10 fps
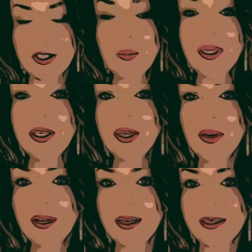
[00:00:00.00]
to be
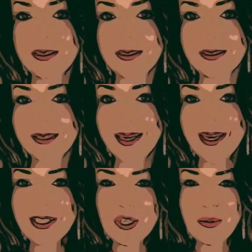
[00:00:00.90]
curious,
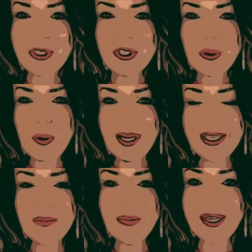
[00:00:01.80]
to enjoy
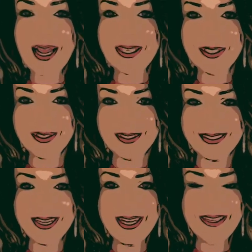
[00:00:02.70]
the
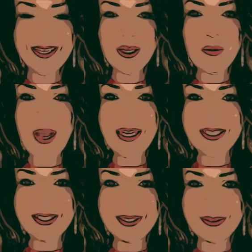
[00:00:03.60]
pleasures that
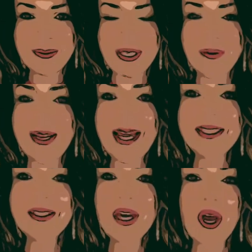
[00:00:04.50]
await you when you
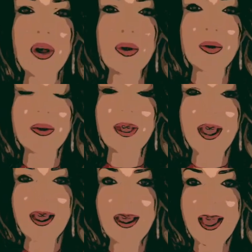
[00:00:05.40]
let go
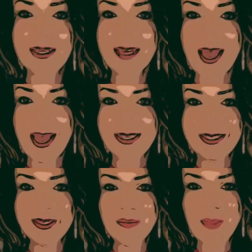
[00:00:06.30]
and
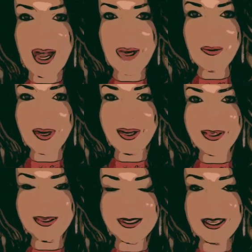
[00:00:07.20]
enter my
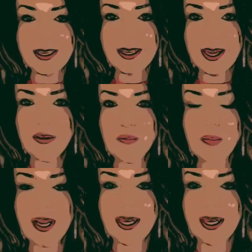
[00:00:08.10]
world of bliss.